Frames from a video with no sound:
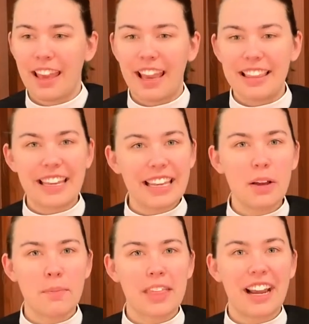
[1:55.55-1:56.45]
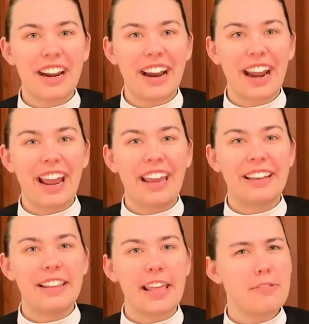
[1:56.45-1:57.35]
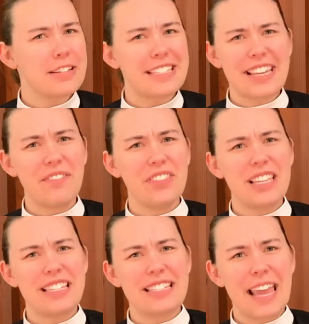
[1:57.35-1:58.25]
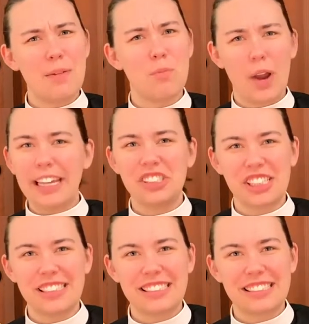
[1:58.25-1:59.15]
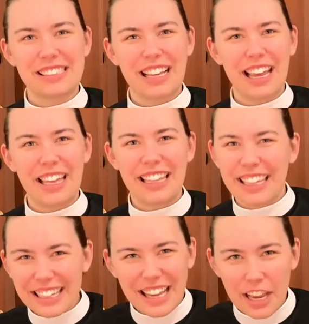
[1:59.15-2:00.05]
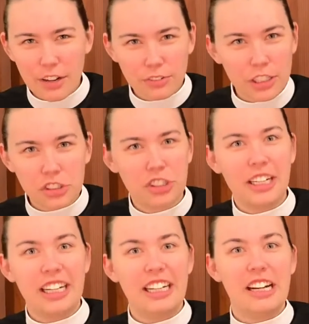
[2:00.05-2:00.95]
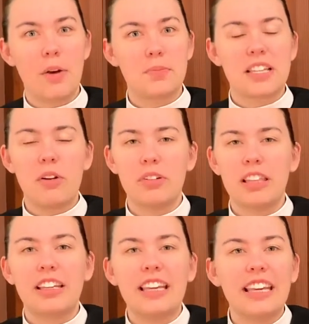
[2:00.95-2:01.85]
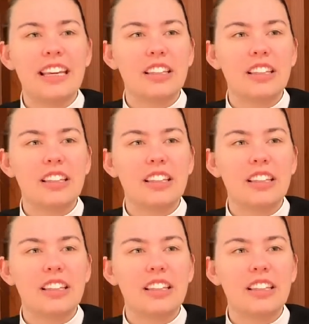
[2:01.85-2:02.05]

And they get up there, and they receive the same wages. And they get kind of frustrated and upset with the king.